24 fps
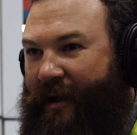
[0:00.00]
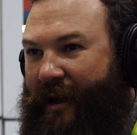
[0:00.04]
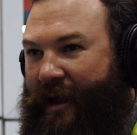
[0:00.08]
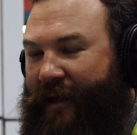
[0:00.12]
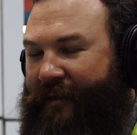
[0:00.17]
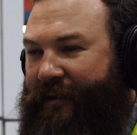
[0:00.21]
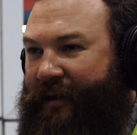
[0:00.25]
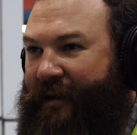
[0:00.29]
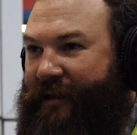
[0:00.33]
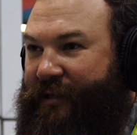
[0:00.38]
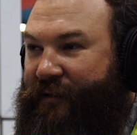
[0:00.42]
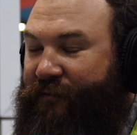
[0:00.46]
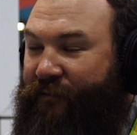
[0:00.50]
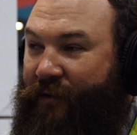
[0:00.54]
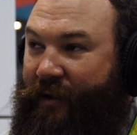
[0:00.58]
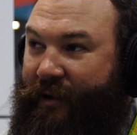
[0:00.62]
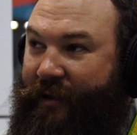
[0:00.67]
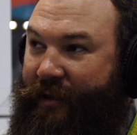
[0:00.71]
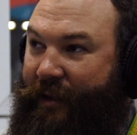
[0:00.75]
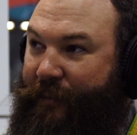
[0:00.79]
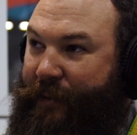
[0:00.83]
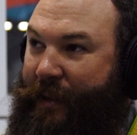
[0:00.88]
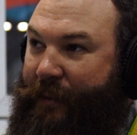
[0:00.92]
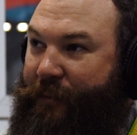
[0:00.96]
I think it's
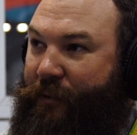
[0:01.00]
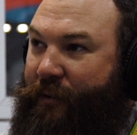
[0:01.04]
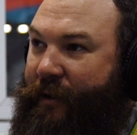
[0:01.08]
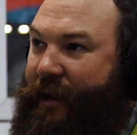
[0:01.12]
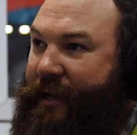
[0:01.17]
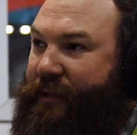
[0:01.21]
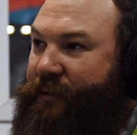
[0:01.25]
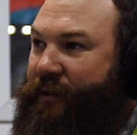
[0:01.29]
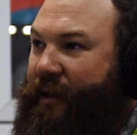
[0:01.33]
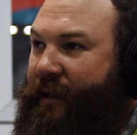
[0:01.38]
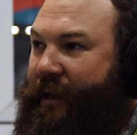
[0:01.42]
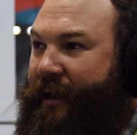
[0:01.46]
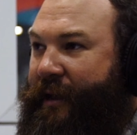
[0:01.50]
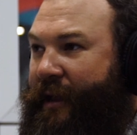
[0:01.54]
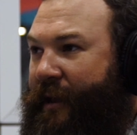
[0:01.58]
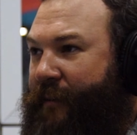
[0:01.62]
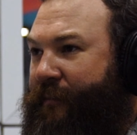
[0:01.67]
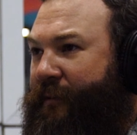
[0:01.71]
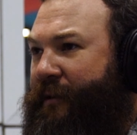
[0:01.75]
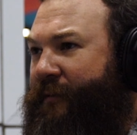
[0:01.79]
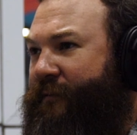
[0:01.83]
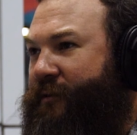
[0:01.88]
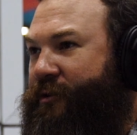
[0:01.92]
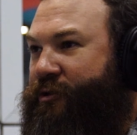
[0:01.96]
funny, like people ask, like,
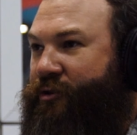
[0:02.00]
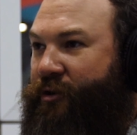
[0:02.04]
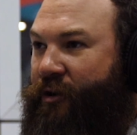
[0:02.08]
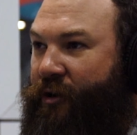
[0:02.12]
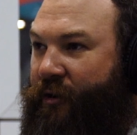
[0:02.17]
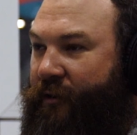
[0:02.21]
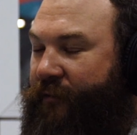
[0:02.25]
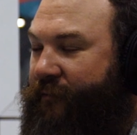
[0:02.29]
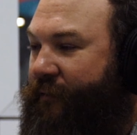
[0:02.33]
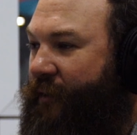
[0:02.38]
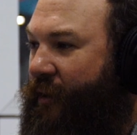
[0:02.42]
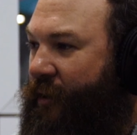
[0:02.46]
can't believe you drove